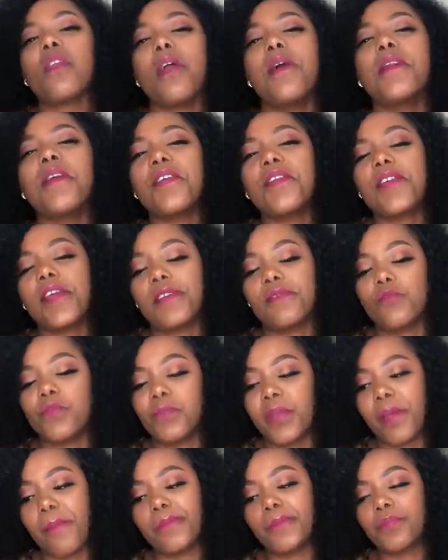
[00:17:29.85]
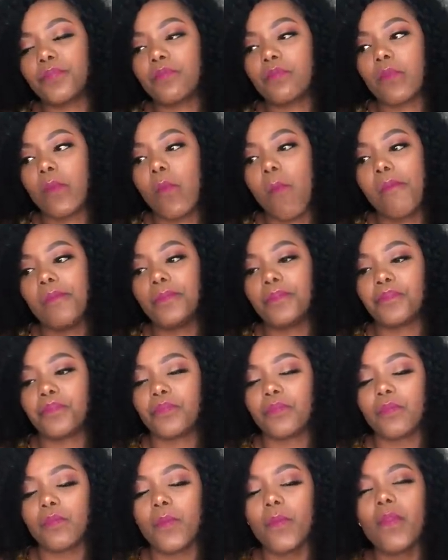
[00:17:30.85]
Another thing would be
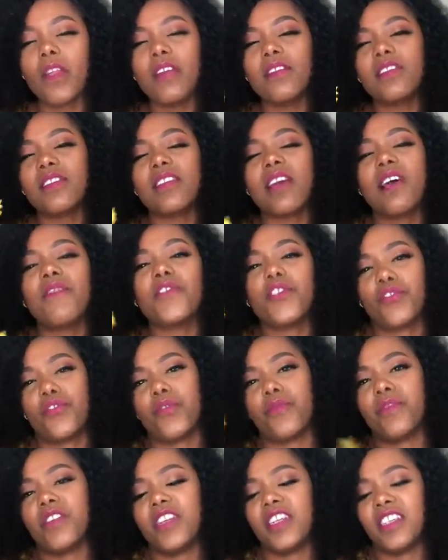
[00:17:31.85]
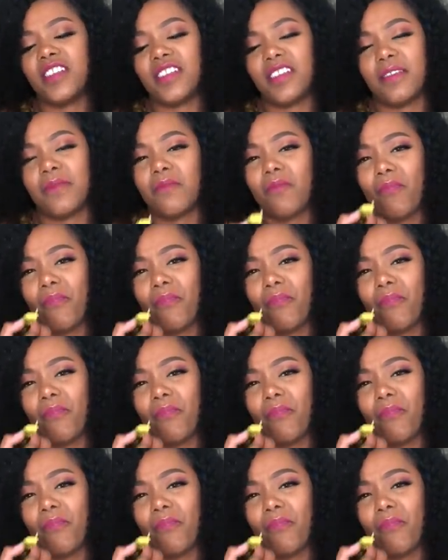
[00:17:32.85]
serve your community.